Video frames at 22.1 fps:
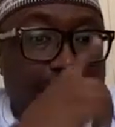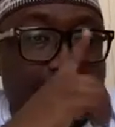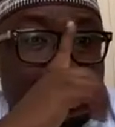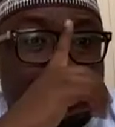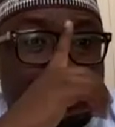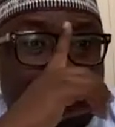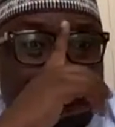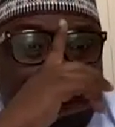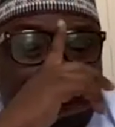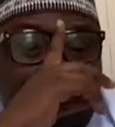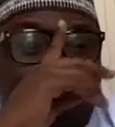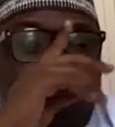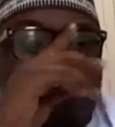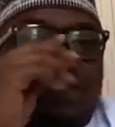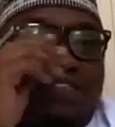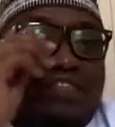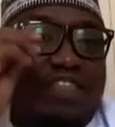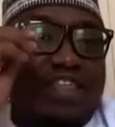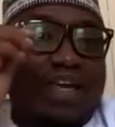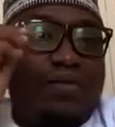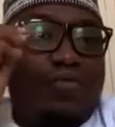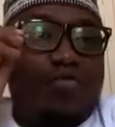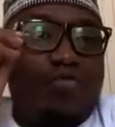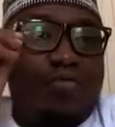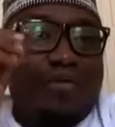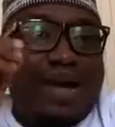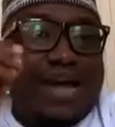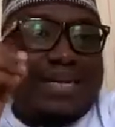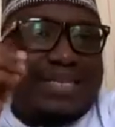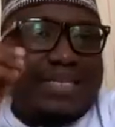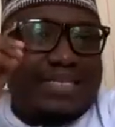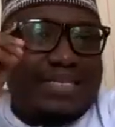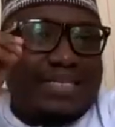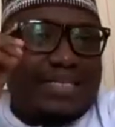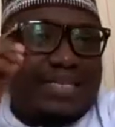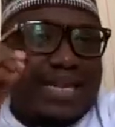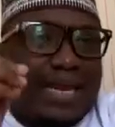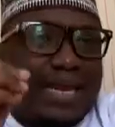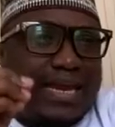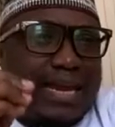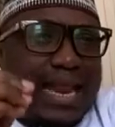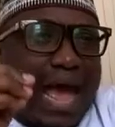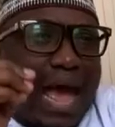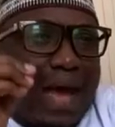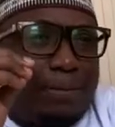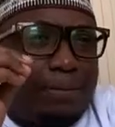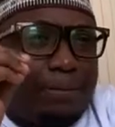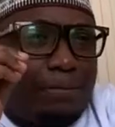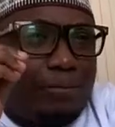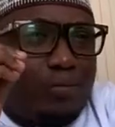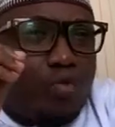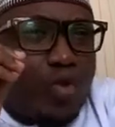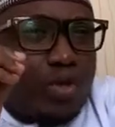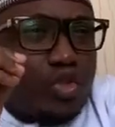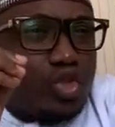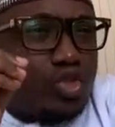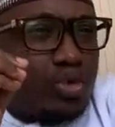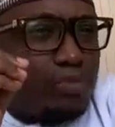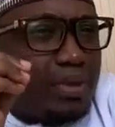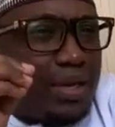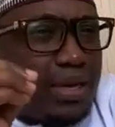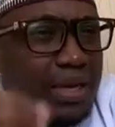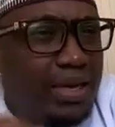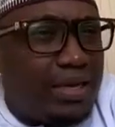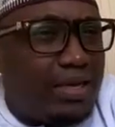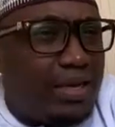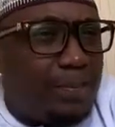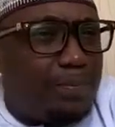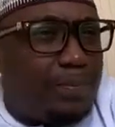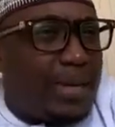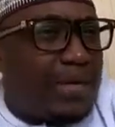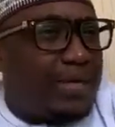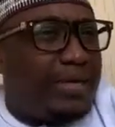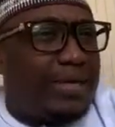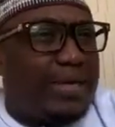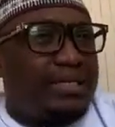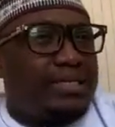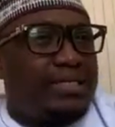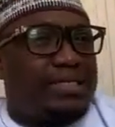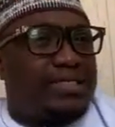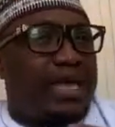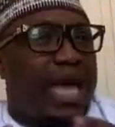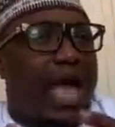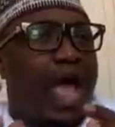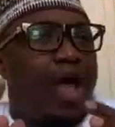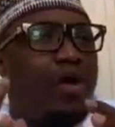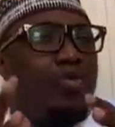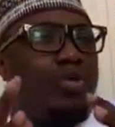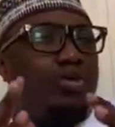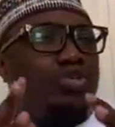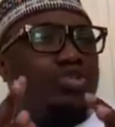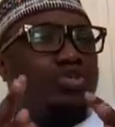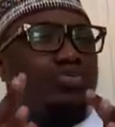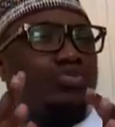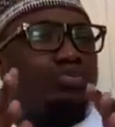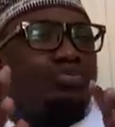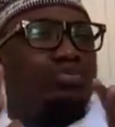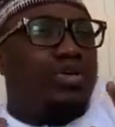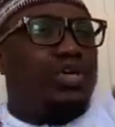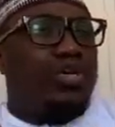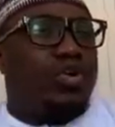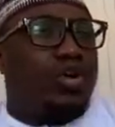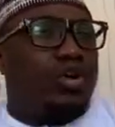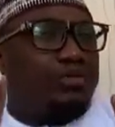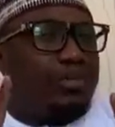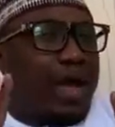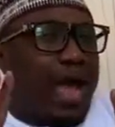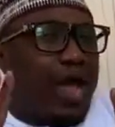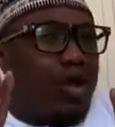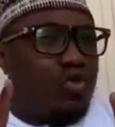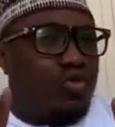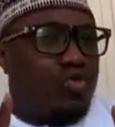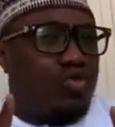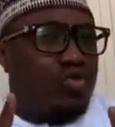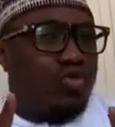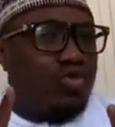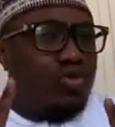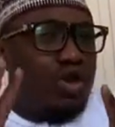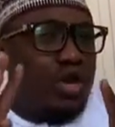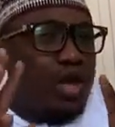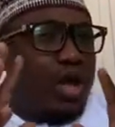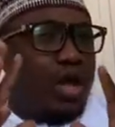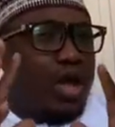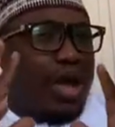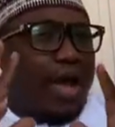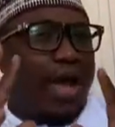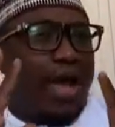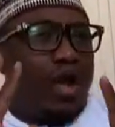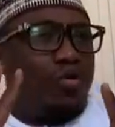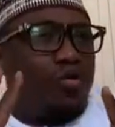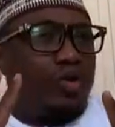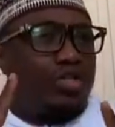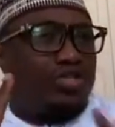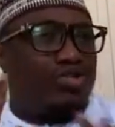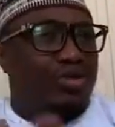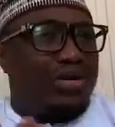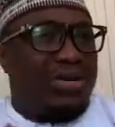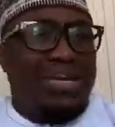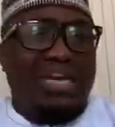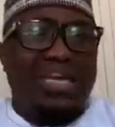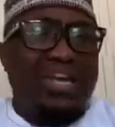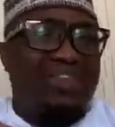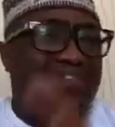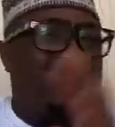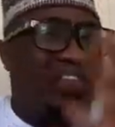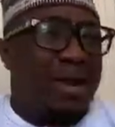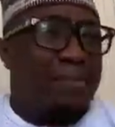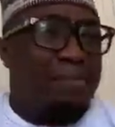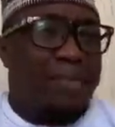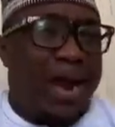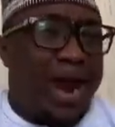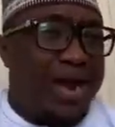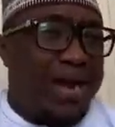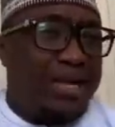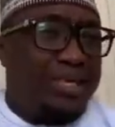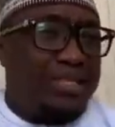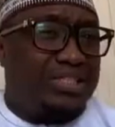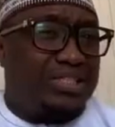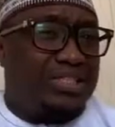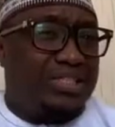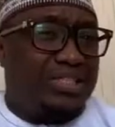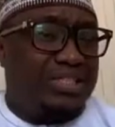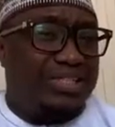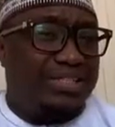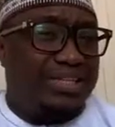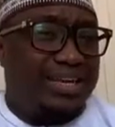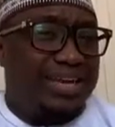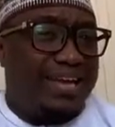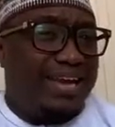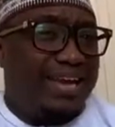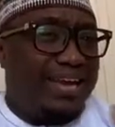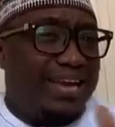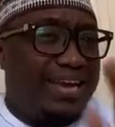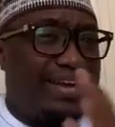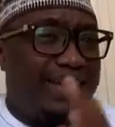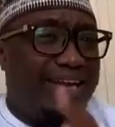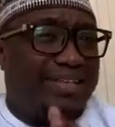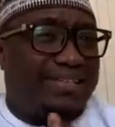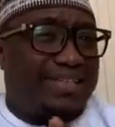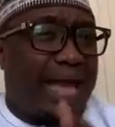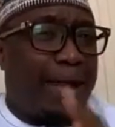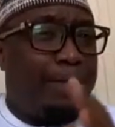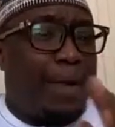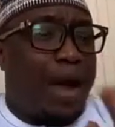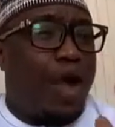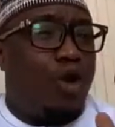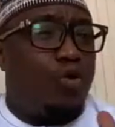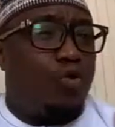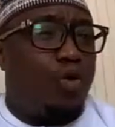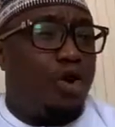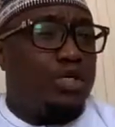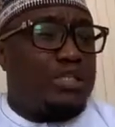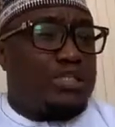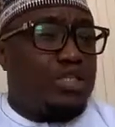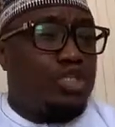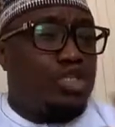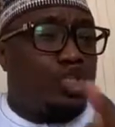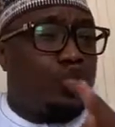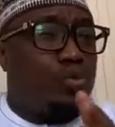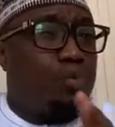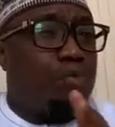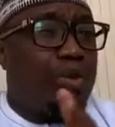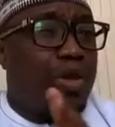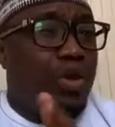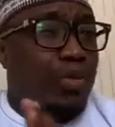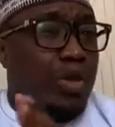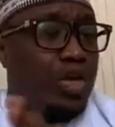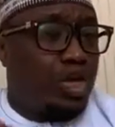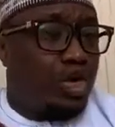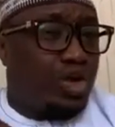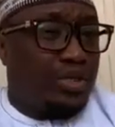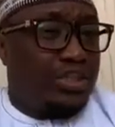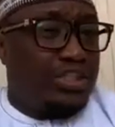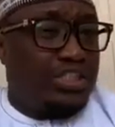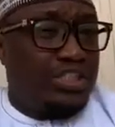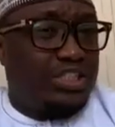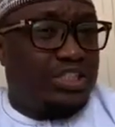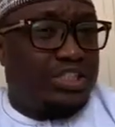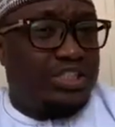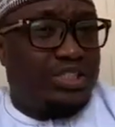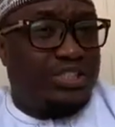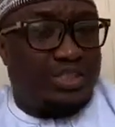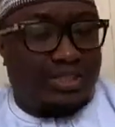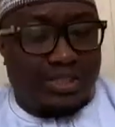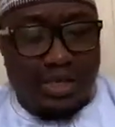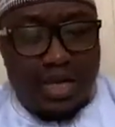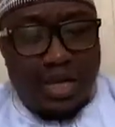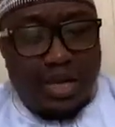If the woman is saying, I'm going to be independent, I want to be on my own, I want to leave the marriage anytime I want, it should be with conditions.